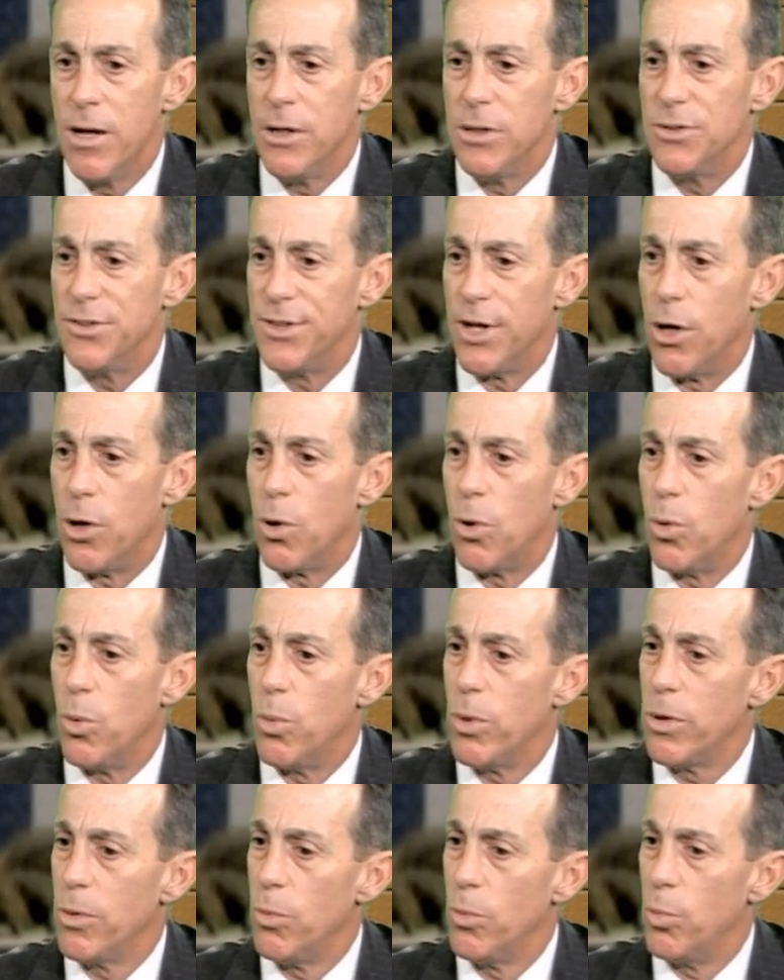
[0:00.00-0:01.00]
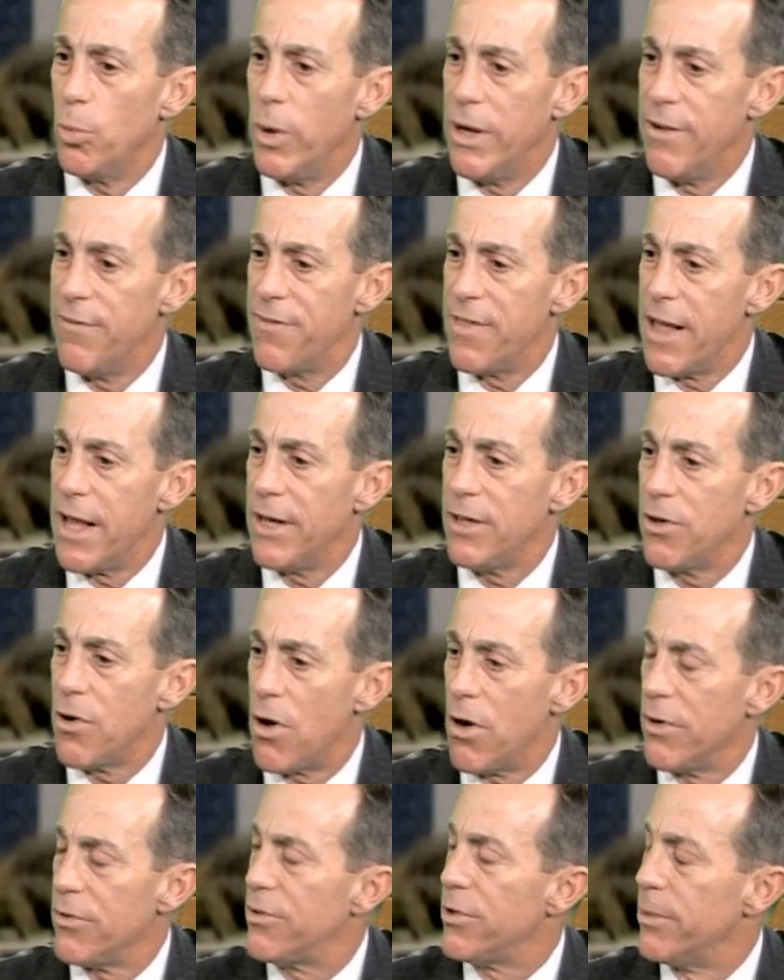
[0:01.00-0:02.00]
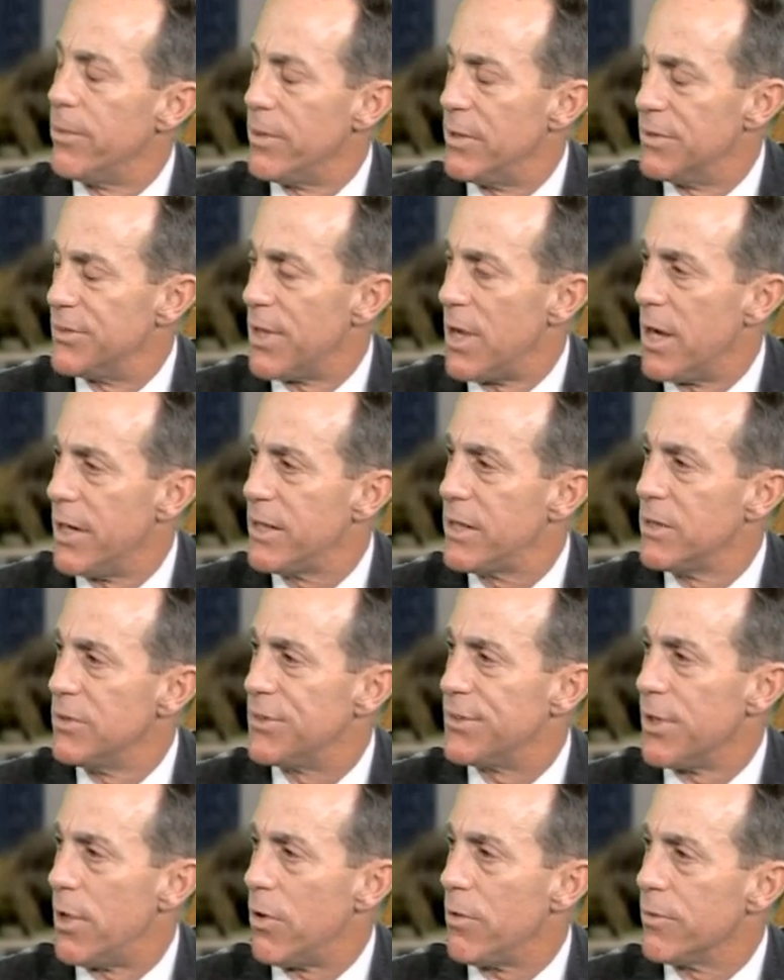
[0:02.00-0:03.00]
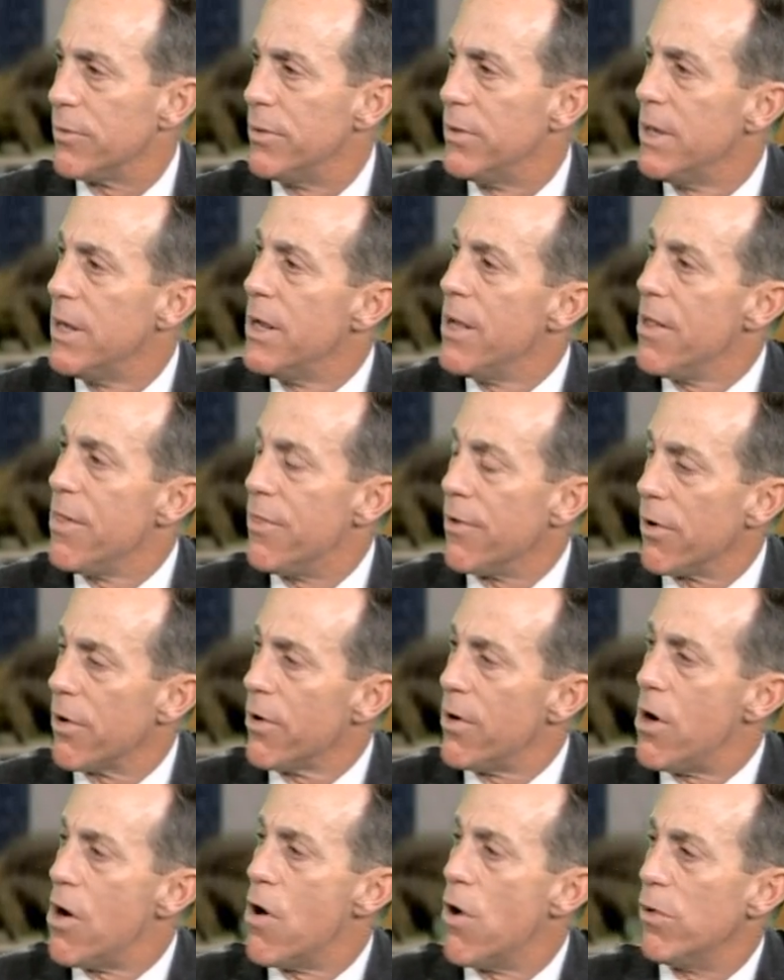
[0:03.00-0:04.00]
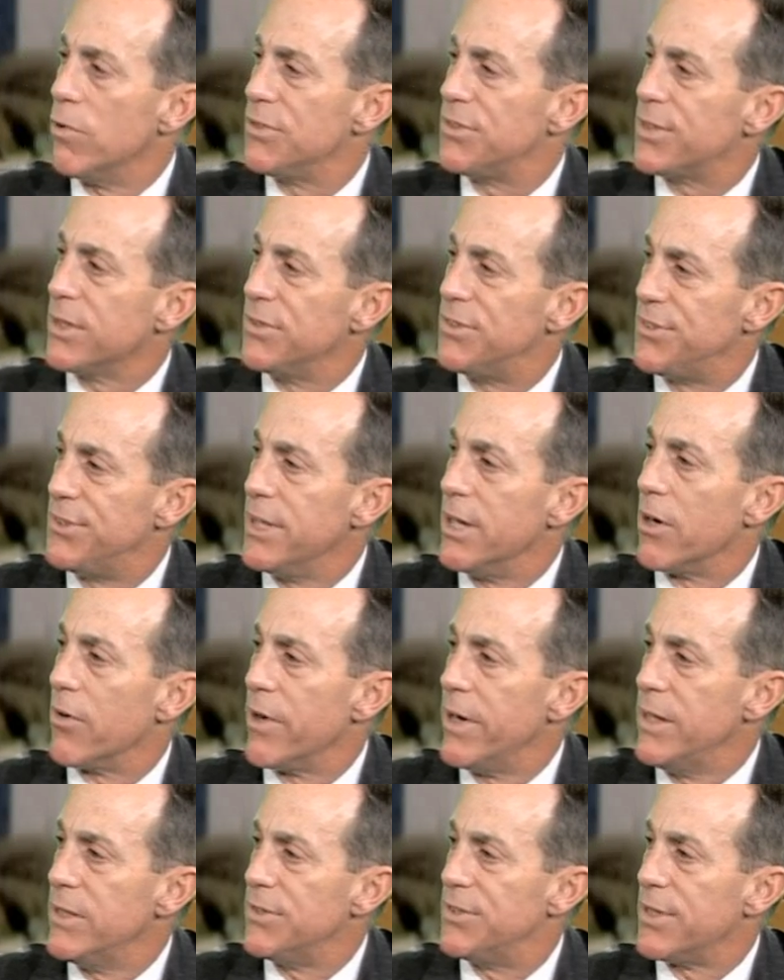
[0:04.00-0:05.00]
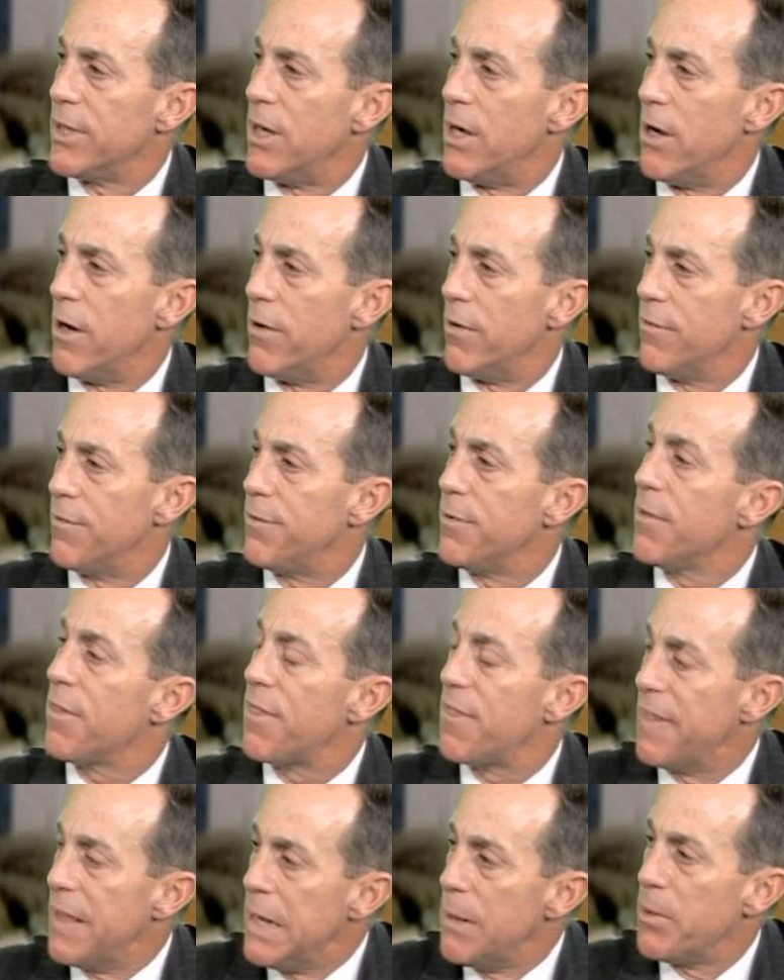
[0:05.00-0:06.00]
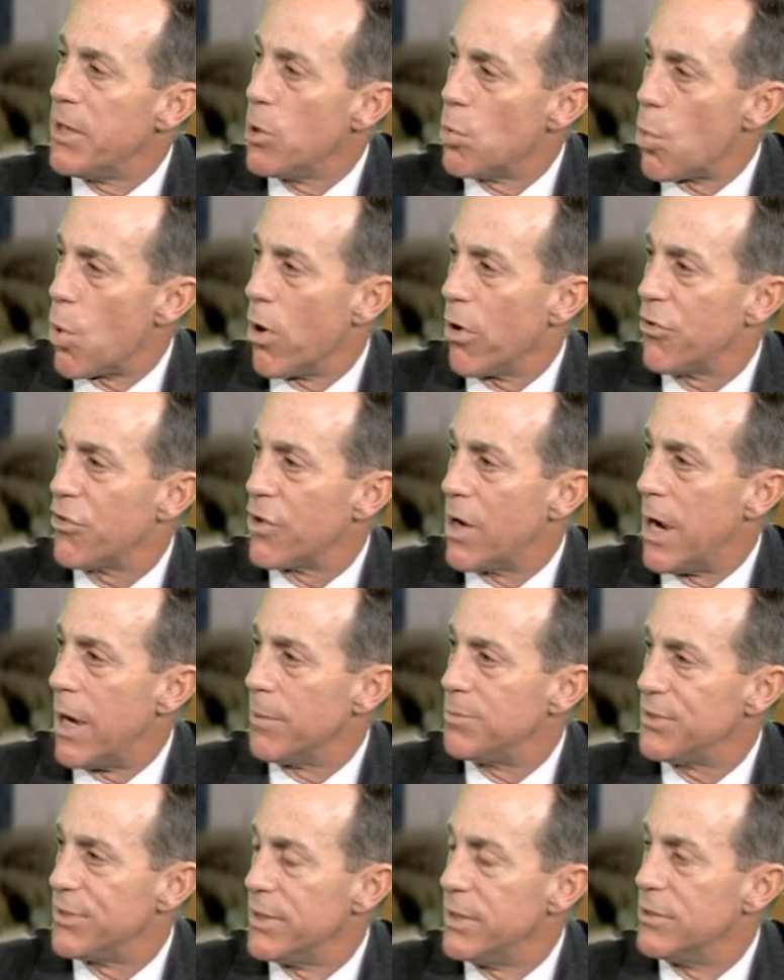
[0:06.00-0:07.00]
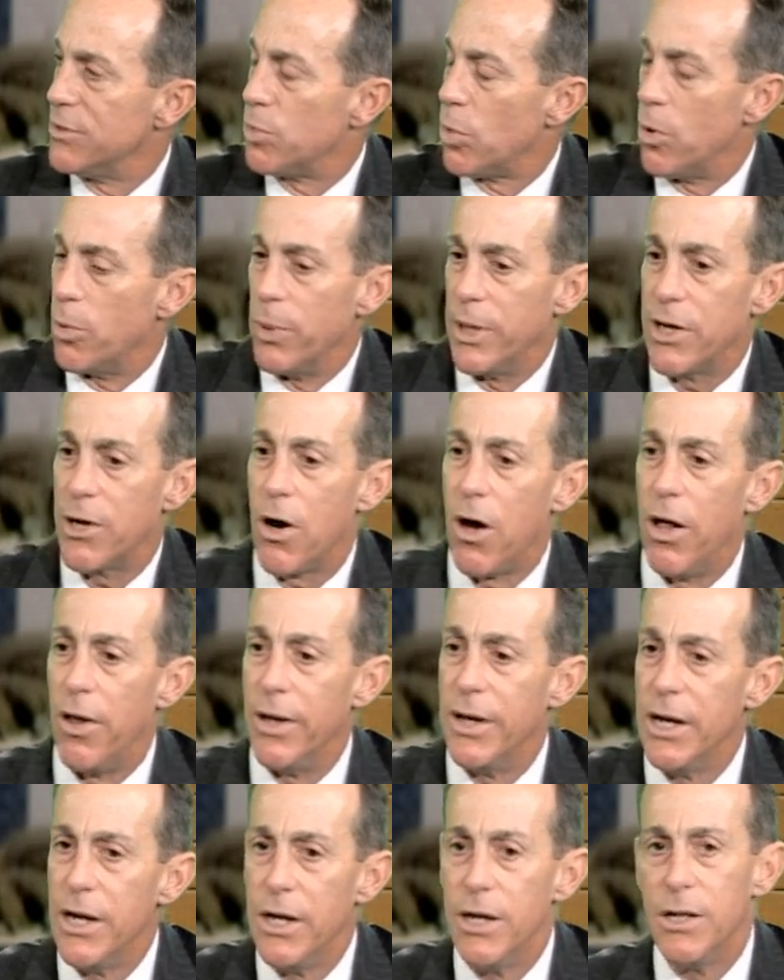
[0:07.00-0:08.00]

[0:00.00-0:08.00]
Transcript: So we've then gone to a design consultant. They're going to host a series of theming workshops, is what we call it.